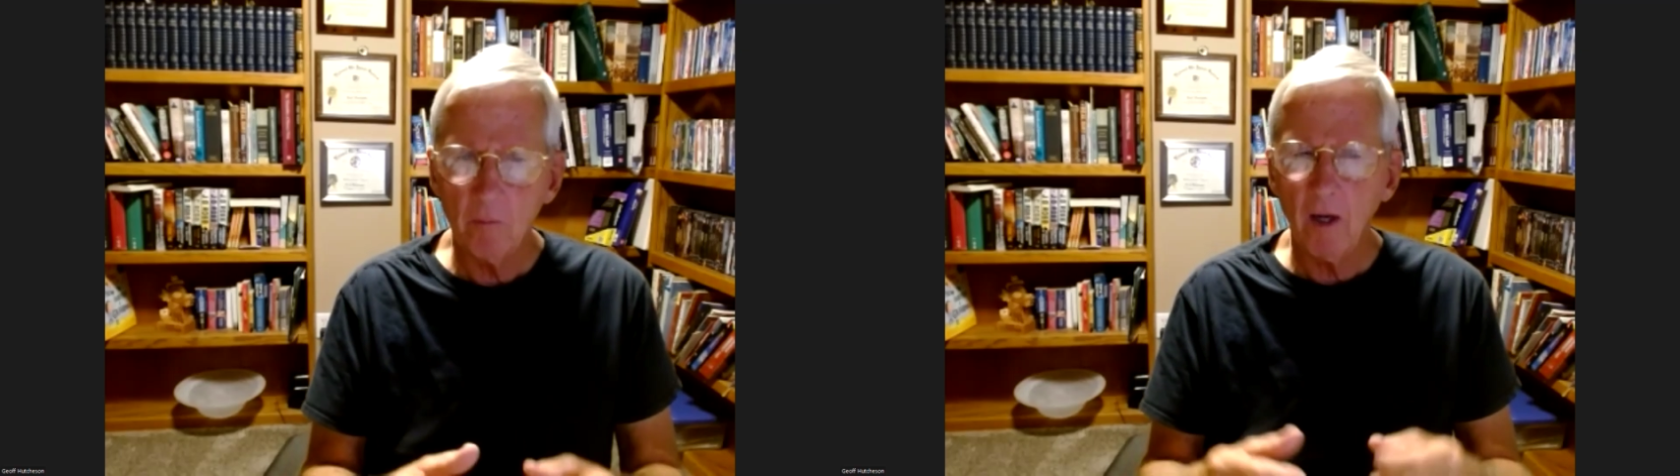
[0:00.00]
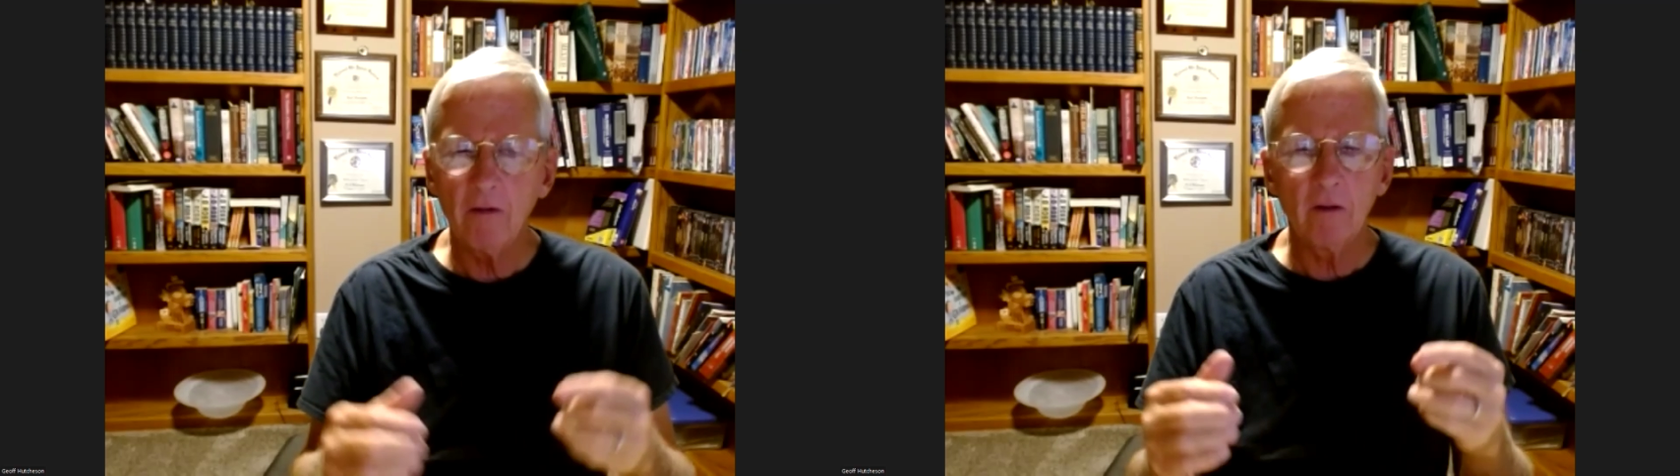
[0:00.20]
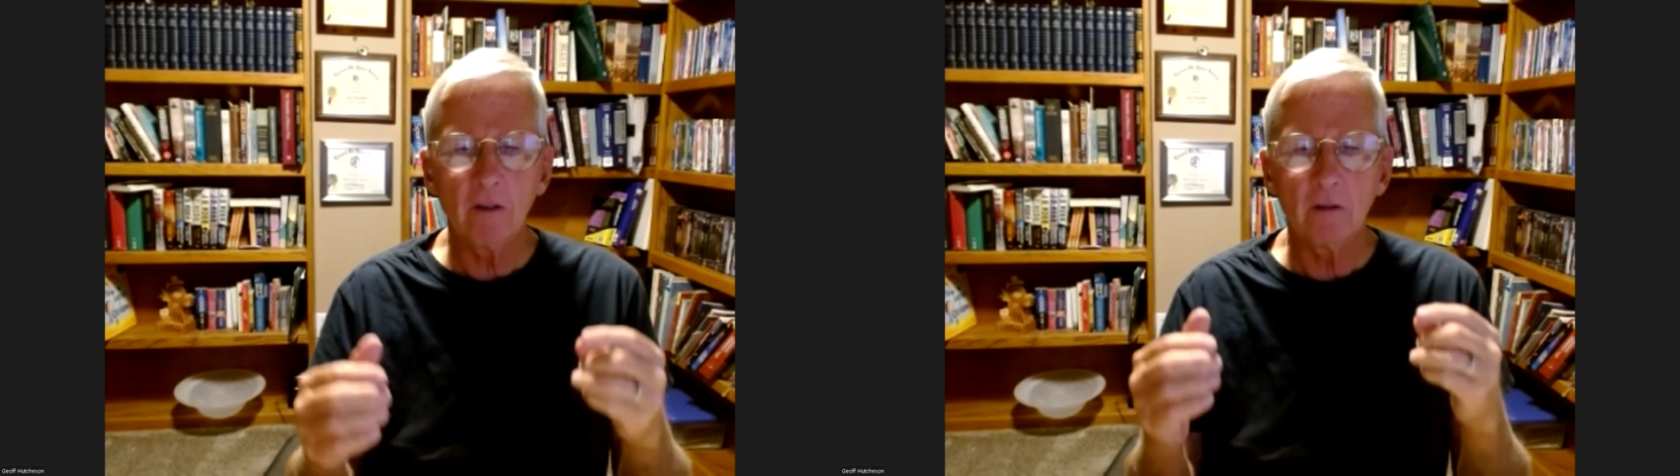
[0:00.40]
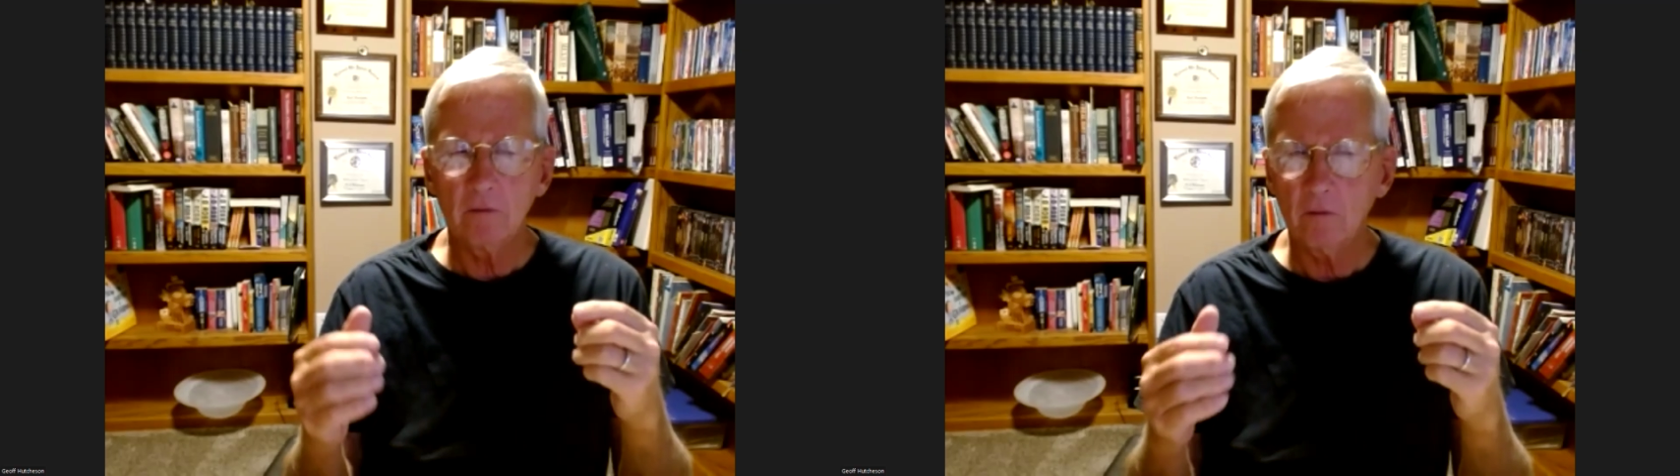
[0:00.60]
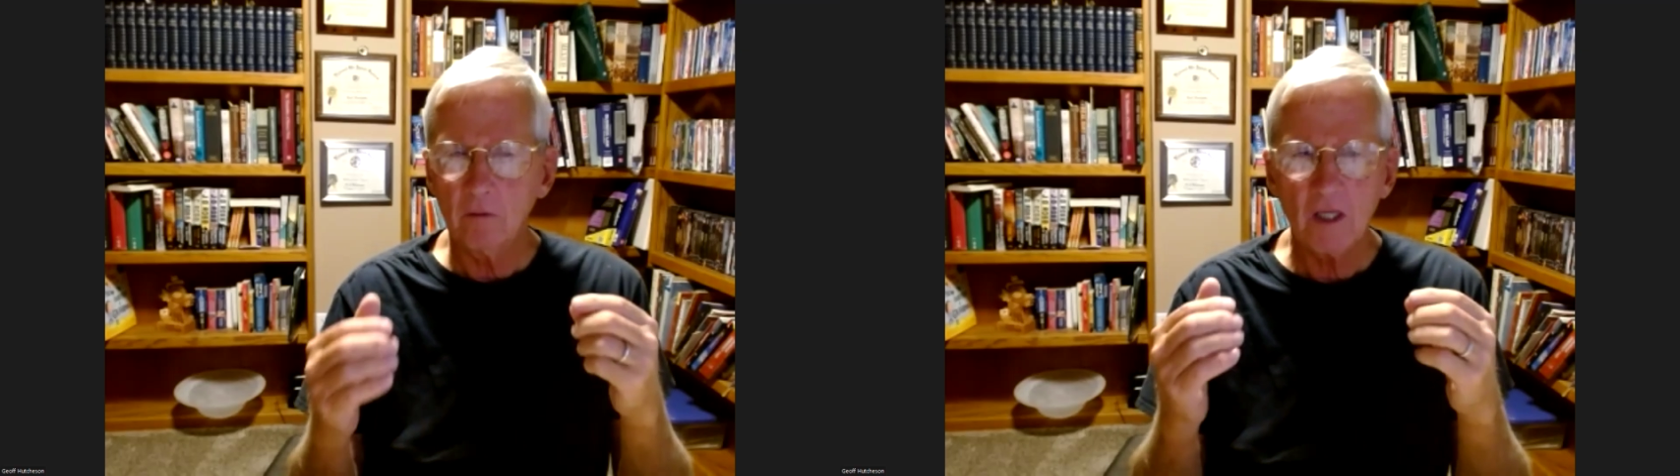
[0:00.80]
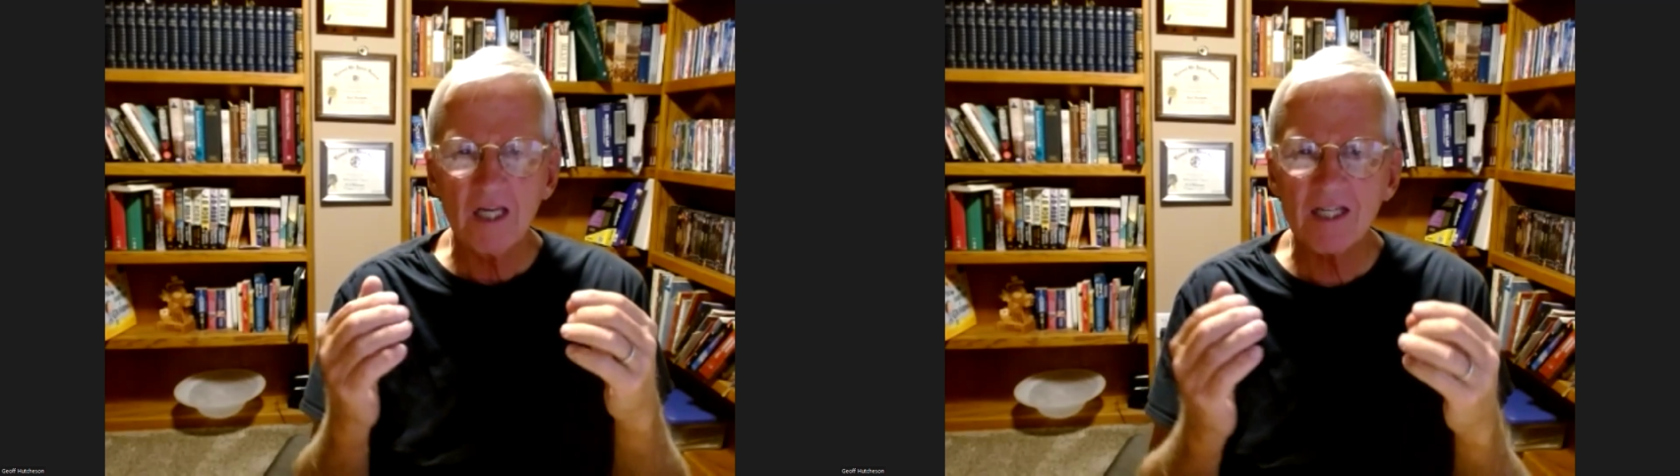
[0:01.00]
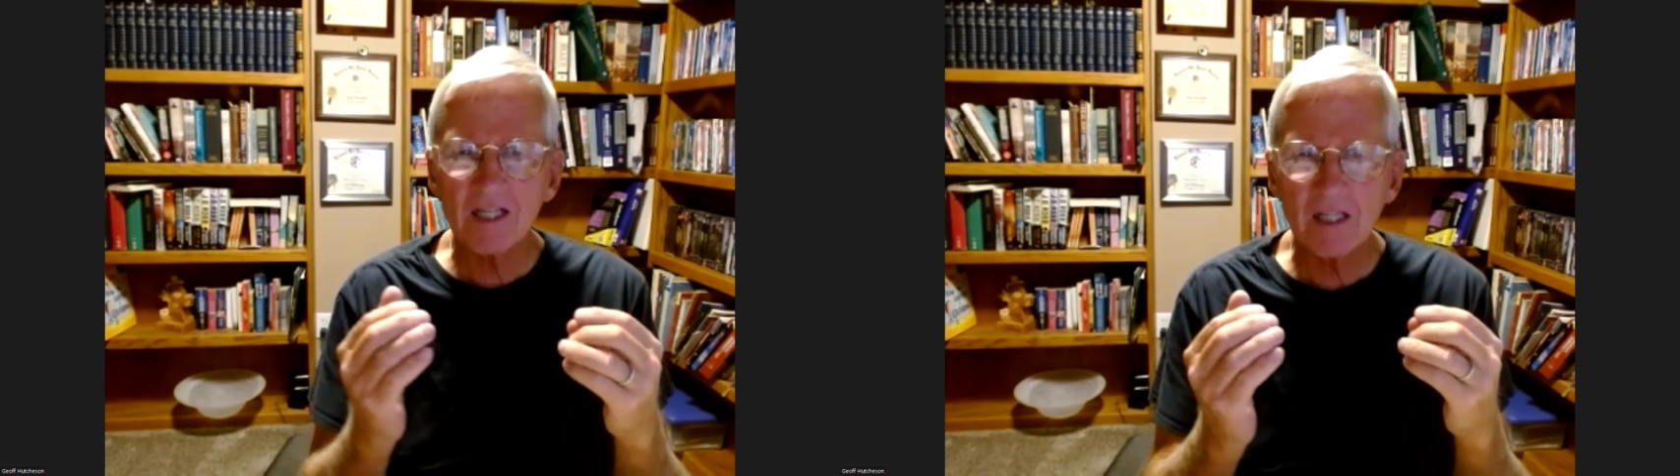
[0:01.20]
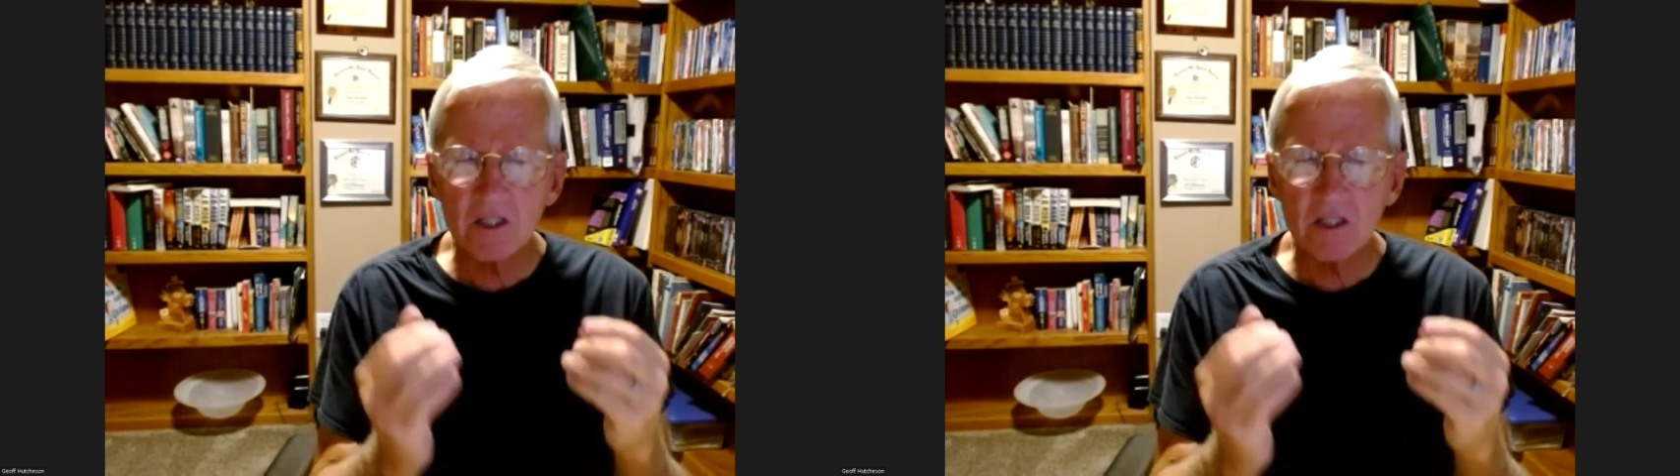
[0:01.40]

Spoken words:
by the easily